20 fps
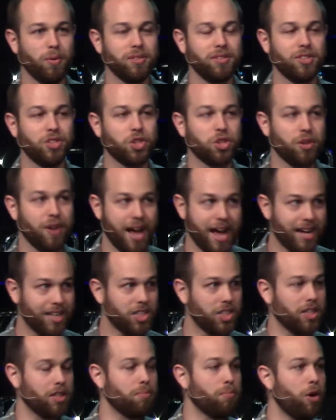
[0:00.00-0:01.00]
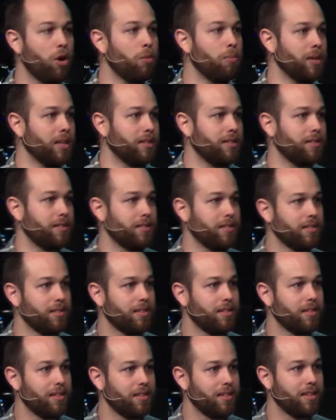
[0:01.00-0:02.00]
was a tragic moment
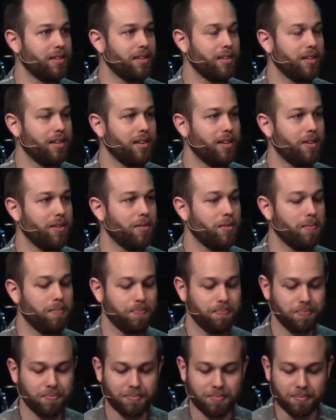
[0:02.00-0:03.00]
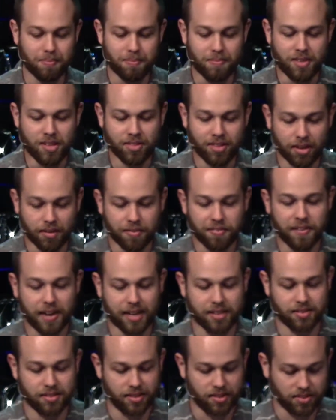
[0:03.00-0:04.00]
that
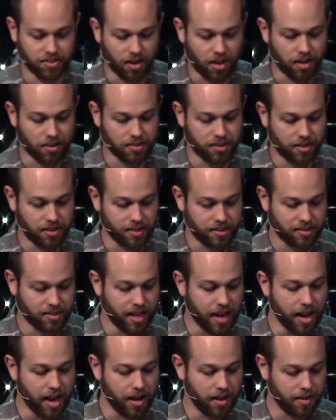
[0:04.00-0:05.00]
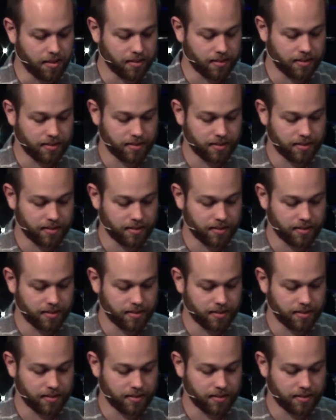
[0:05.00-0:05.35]
affects us all to this day.